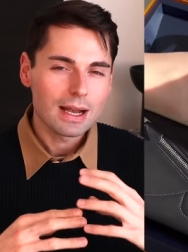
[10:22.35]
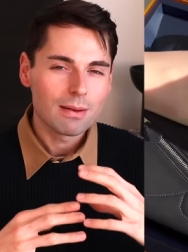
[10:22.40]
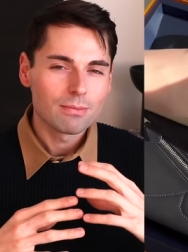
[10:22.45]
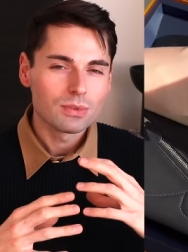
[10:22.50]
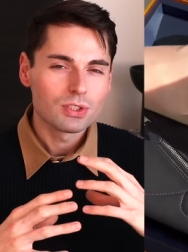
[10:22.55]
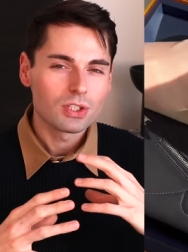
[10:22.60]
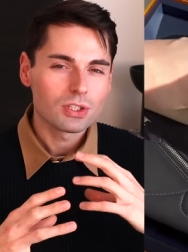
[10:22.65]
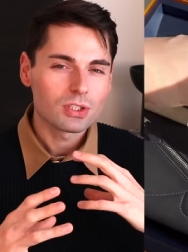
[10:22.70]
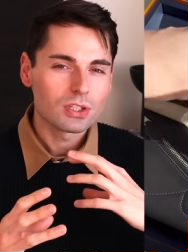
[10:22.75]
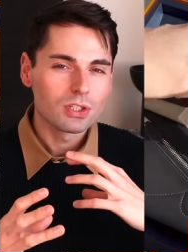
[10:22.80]

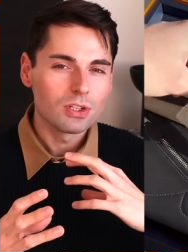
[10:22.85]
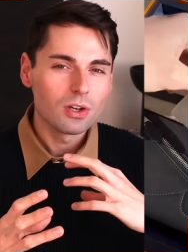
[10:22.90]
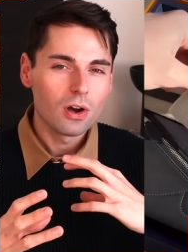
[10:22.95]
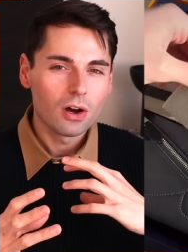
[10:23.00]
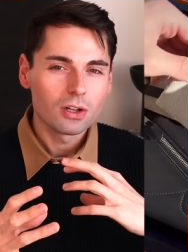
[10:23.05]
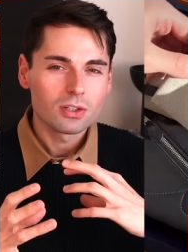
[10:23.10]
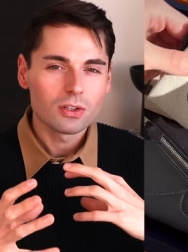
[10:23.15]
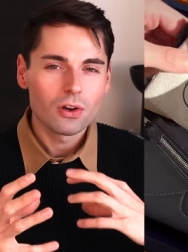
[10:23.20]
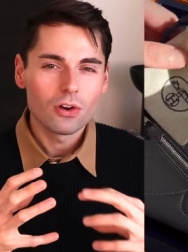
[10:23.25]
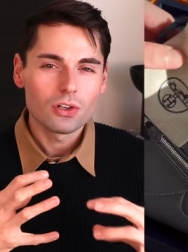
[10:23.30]
I'm just
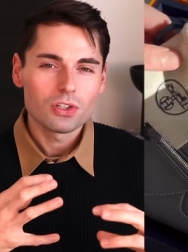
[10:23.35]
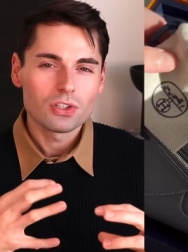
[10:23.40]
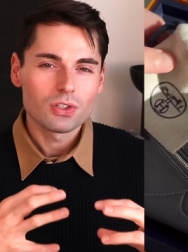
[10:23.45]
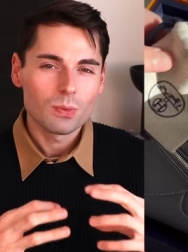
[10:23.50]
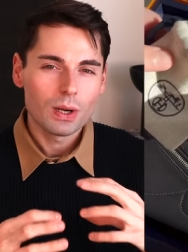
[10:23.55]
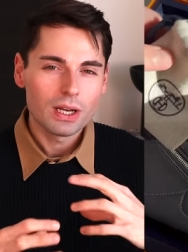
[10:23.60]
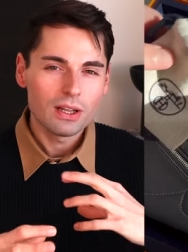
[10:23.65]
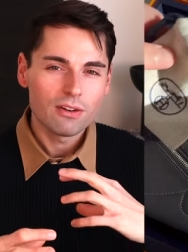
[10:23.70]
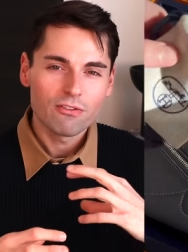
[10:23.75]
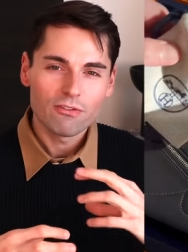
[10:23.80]
not a
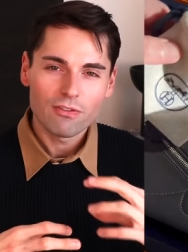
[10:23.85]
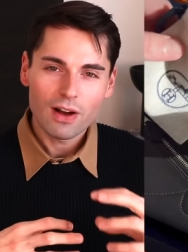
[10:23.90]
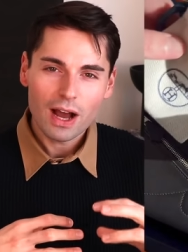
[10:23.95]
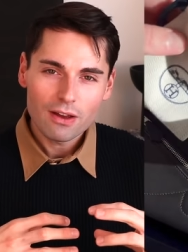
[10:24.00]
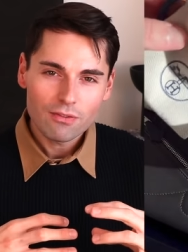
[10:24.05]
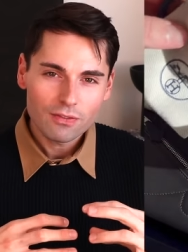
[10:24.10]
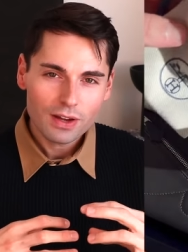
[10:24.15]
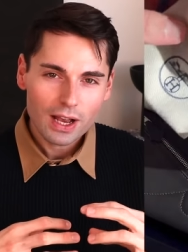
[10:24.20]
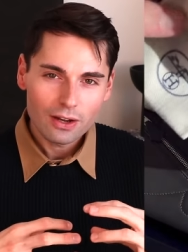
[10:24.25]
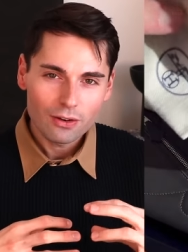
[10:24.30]

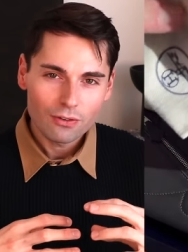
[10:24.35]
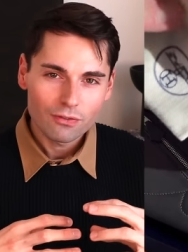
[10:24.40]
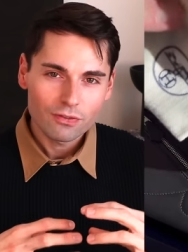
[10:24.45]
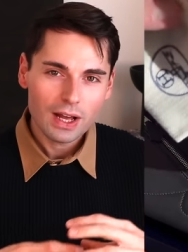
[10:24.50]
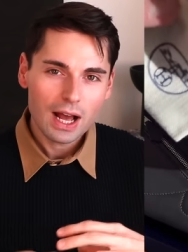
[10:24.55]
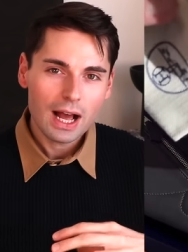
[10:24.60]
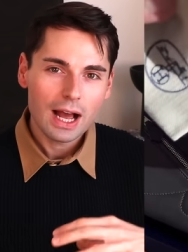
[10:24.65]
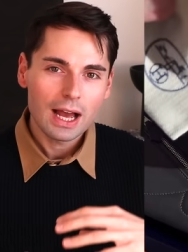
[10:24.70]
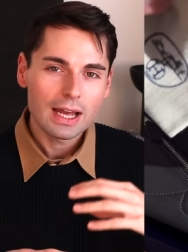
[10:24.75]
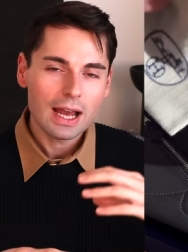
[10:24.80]
25 kind of
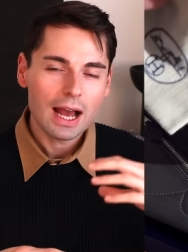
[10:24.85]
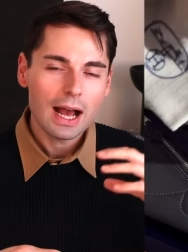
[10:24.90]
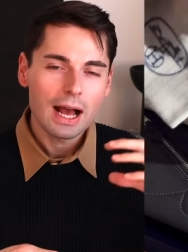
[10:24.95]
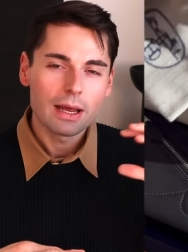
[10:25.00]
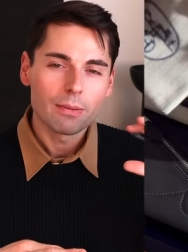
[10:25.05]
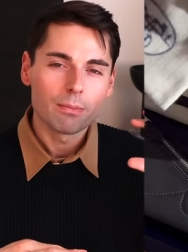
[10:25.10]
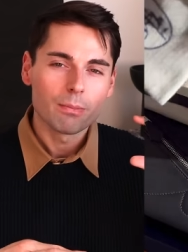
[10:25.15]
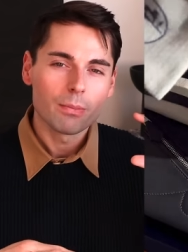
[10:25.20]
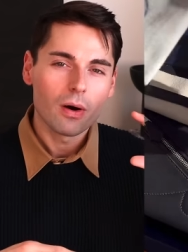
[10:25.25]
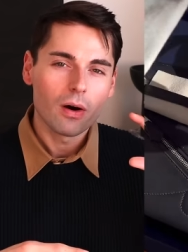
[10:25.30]
guy.
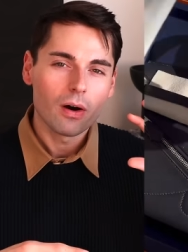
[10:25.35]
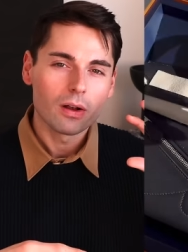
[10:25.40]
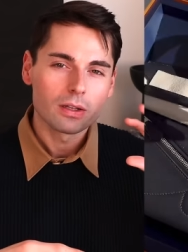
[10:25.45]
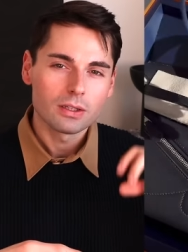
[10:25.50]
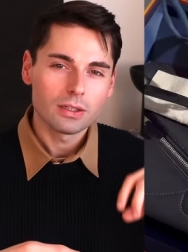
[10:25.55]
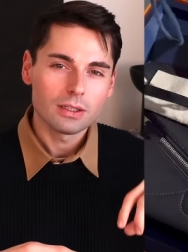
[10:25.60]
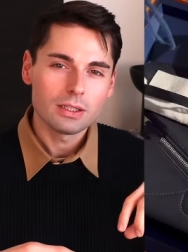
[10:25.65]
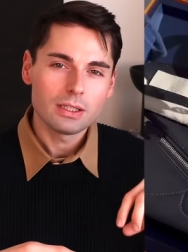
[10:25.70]
I bought